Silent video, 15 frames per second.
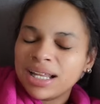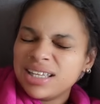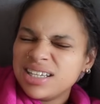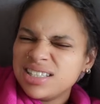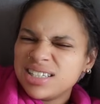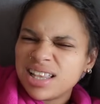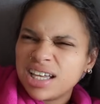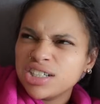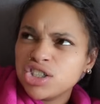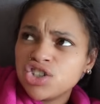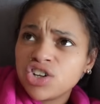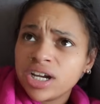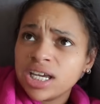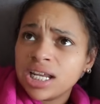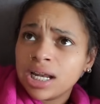I need to like
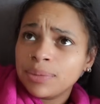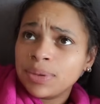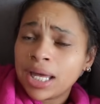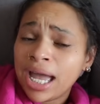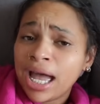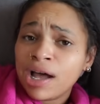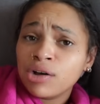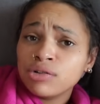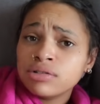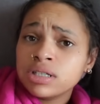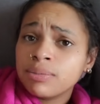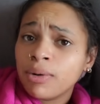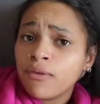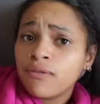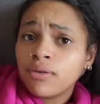straighten up the
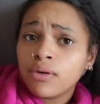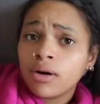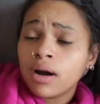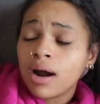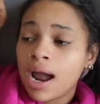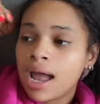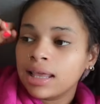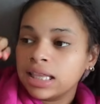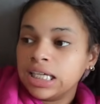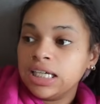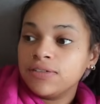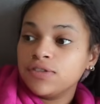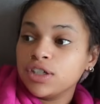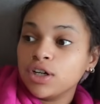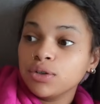house before I
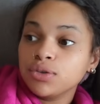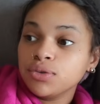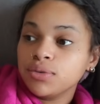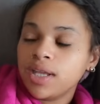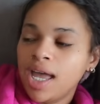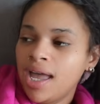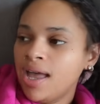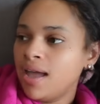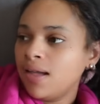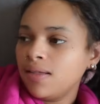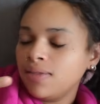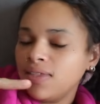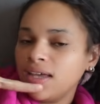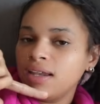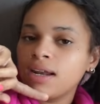leave to go do that.
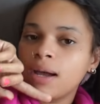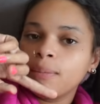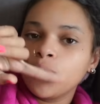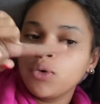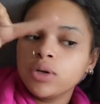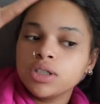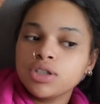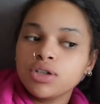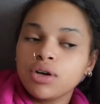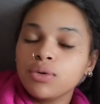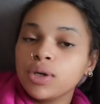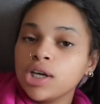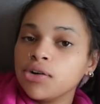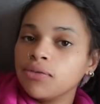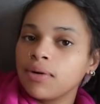Then I'm going to go
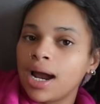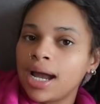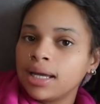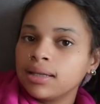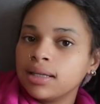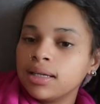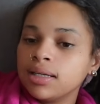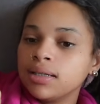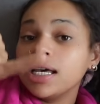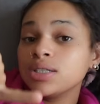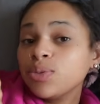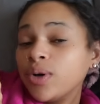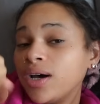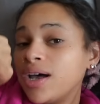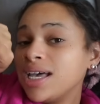get Rylan
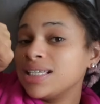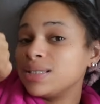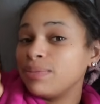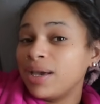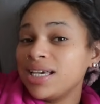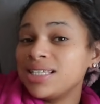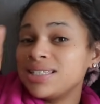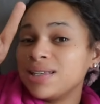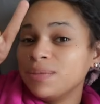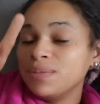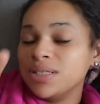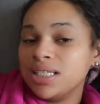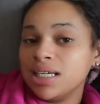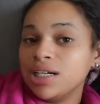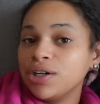as well as make some
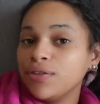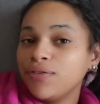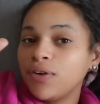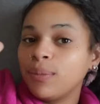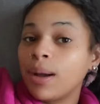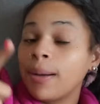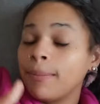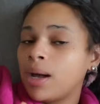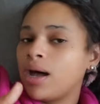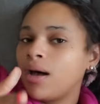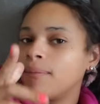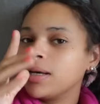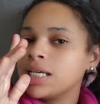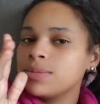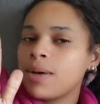dinner for my
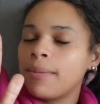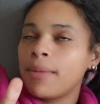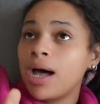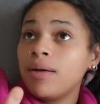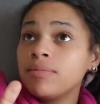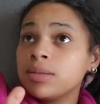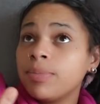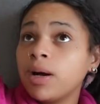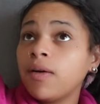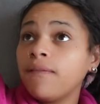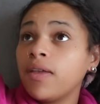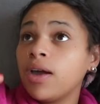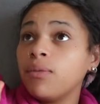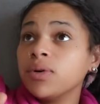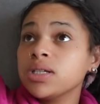mom because my mom's
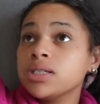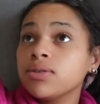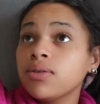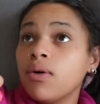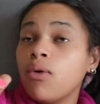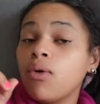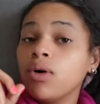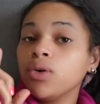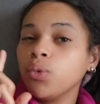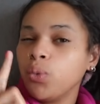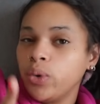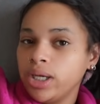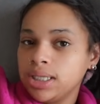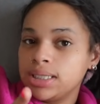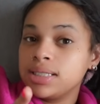birthday was on
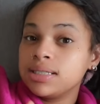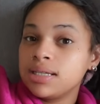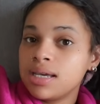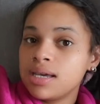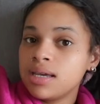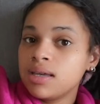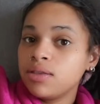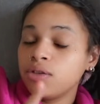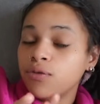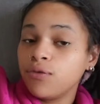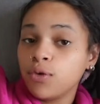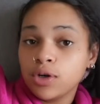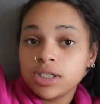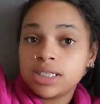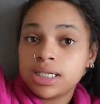Wednesday the
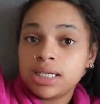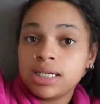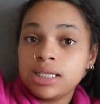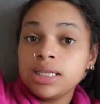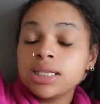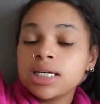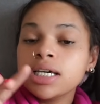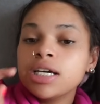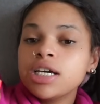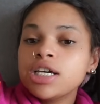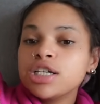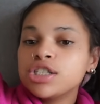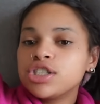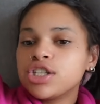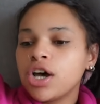14th.
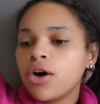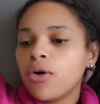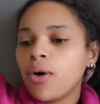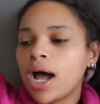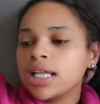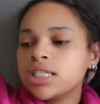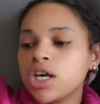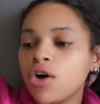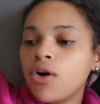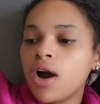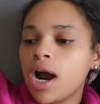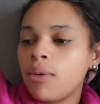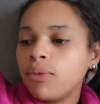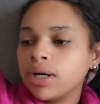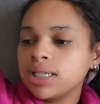So I told her
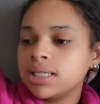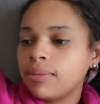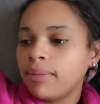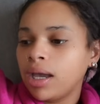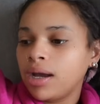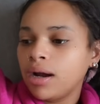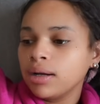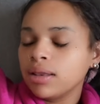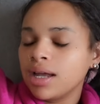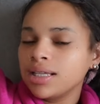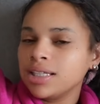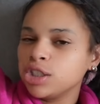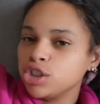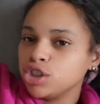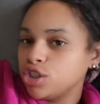I wanted to make her
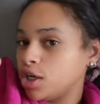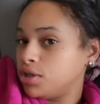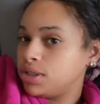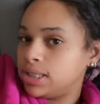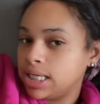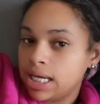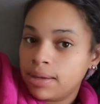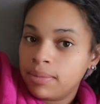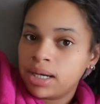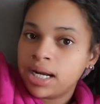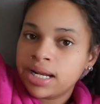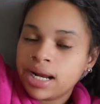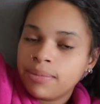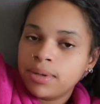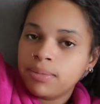like this jerk salmon
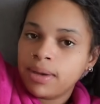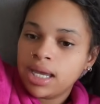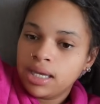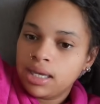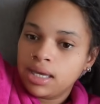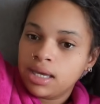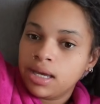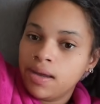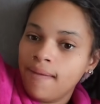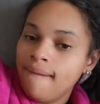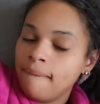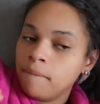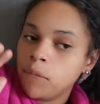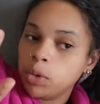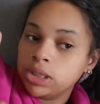that I be making
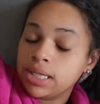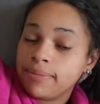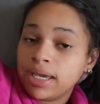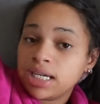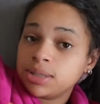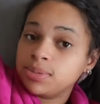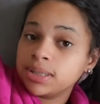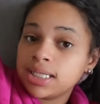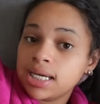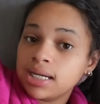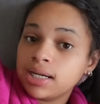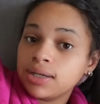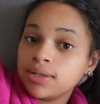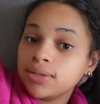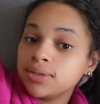with some mashed
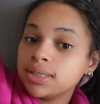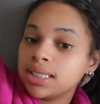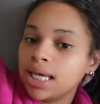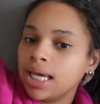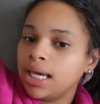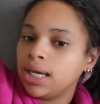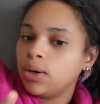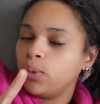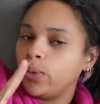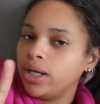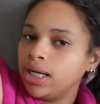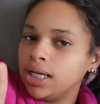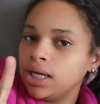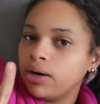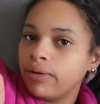potatoes. And we
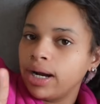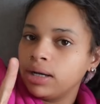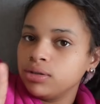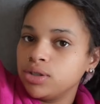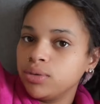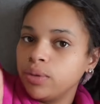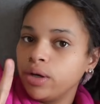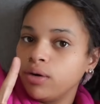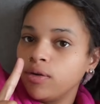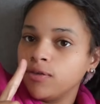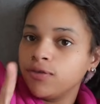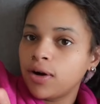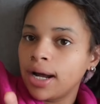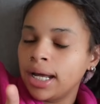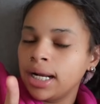didn't get around to it on
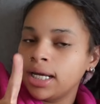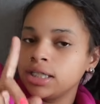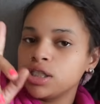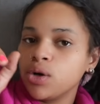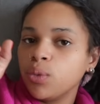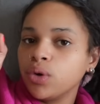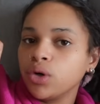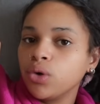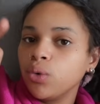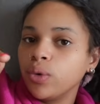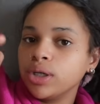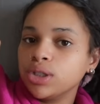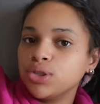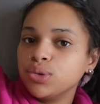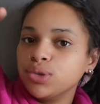Friday. So we're
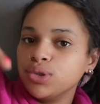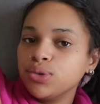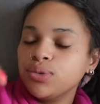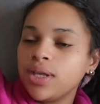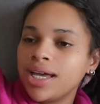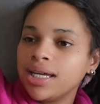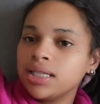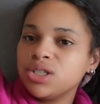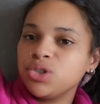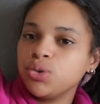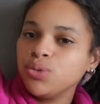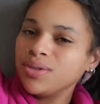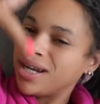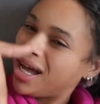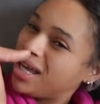going to do that
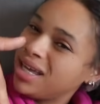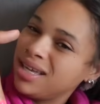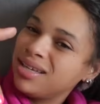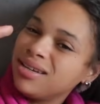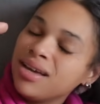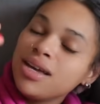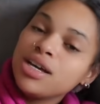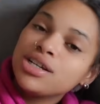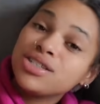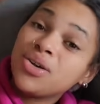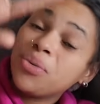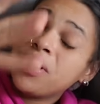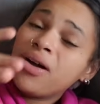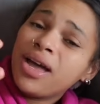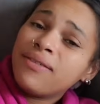tonight.
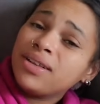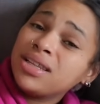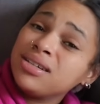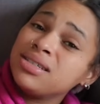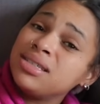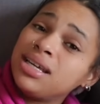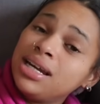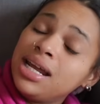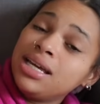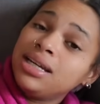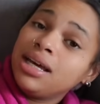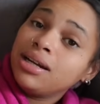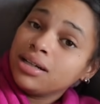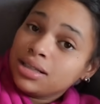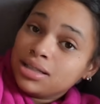So we're gonna have a little Sunday
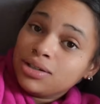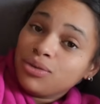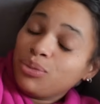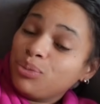dinner too.